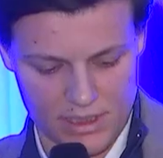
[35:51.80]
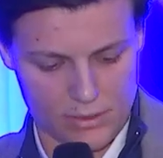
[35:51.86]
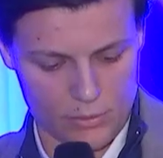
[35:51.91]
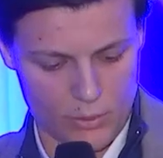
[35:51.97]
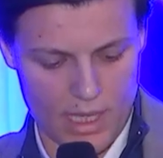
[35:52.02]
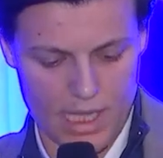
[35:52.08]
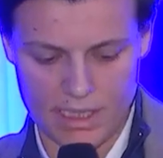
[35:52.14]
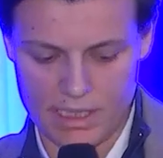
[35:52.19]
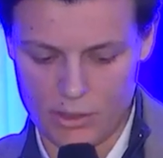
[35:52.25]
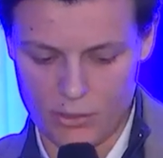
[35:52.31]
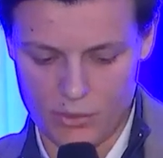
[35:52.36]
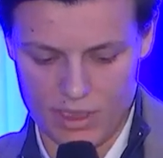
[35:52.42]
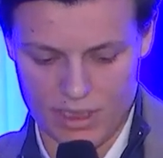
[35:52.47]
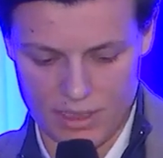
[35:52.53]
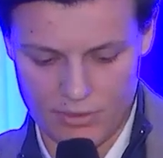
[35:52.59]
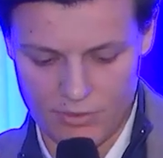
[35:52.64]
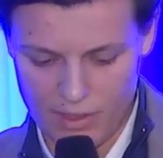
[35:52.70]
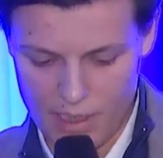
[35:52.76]
as well,
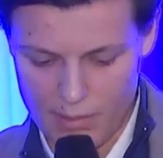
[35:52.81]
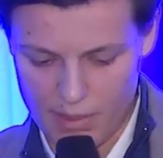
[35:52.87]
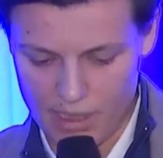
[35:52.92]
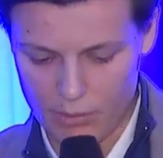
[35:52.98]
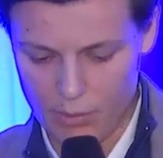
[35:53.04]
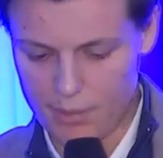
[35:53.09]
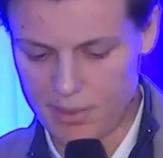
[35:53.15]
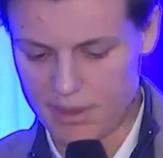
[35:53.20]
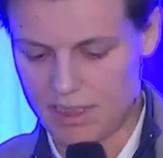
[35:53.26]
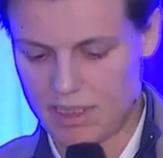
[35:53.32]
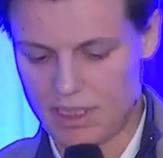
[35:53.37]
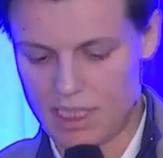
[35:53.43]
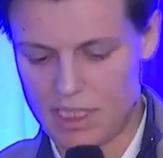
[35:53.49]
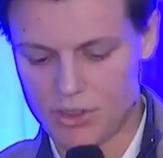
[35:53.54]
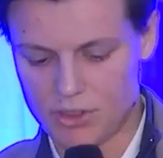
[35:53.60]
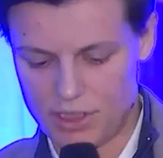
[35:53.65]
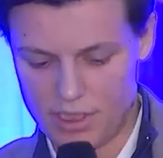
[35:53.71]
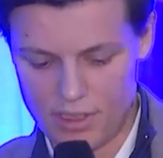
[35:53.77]
increasing female
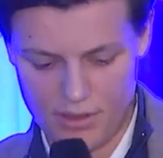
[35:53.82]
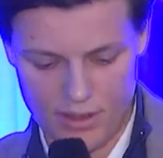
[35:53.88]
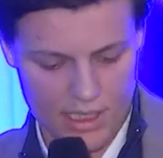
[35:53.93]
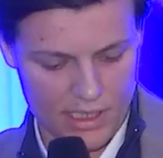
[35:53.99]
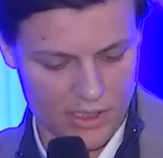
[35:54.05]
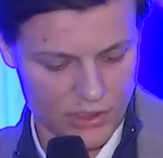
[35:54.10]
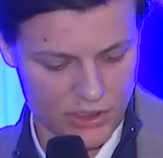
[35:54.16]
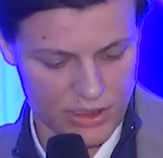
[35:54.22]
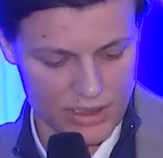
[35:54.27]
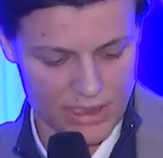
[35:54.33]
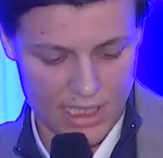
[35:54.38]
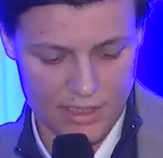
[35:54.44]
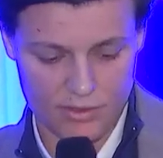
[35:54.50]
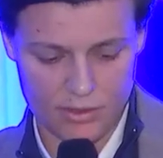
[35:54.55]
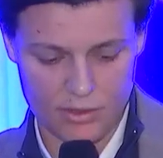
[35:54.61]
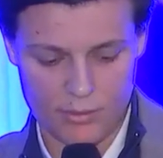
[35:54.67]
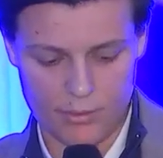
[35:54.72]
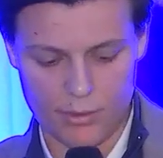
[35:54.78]
representation in the energy
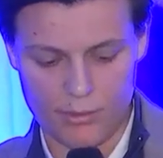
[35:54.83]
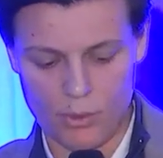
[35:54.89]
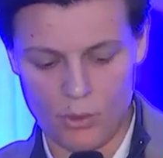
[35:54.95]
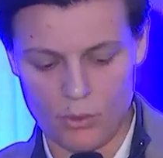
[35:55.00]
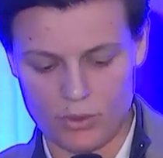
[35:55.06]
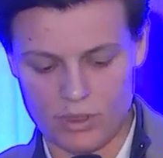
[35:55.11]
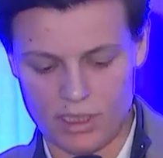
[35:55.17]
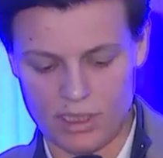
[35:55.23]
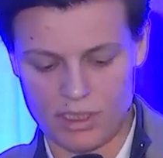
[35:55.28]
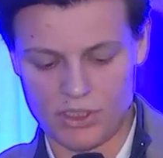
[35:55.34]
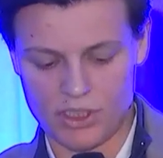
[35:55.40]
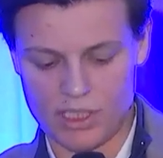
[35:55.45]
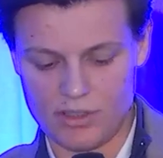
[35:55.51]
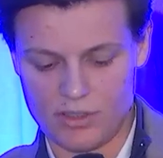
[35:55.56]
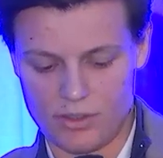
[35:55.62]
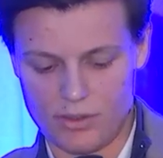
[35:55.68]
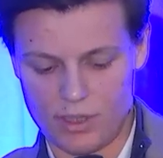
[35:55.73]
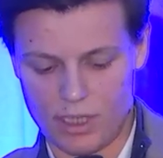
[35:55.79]
sector, promoting
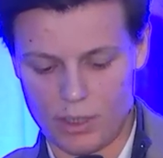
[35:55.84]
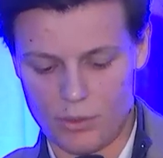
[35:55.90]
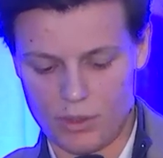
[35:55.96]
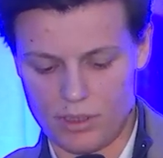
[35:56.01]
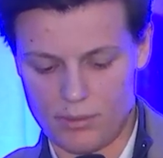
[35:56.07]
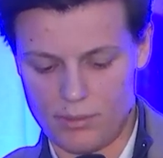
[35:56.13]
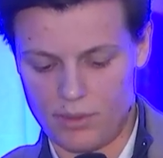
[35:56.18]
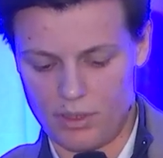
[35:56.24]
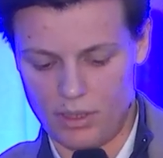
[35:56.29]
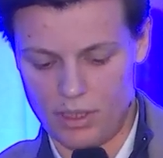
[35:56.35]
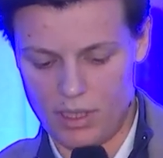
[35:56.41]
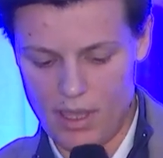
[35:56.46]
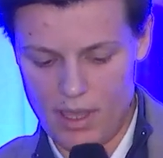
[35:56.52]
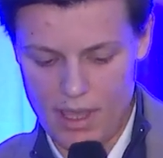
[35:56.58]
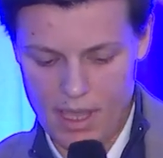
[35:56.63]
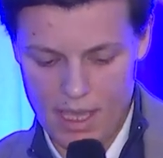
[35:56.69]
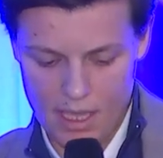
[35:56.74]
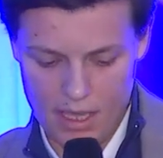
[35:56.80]
gender equitable
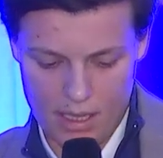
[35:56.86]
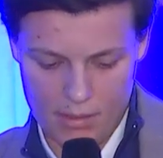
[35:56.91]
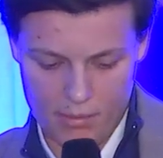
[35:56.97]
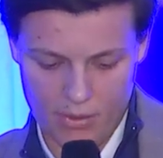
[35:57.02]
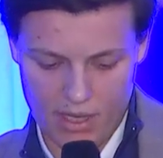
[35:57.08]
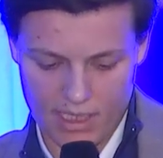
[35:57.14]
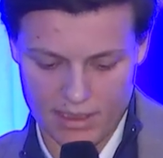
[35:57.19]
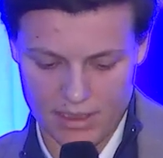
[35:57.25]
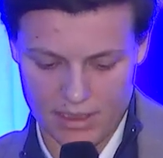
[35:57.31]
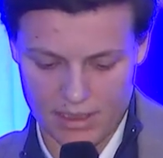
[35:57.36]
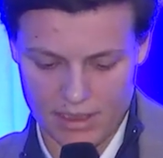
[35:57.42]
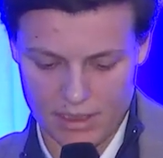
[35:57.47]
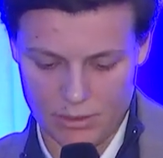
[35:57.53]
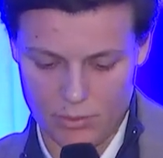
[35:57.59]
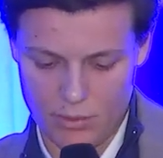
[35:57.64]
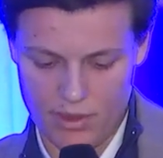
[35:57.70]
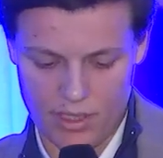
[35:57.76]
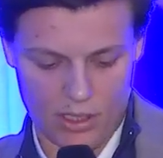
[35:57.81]

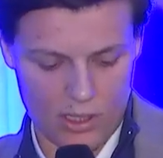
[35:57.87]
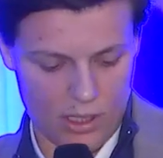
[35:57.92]
practices within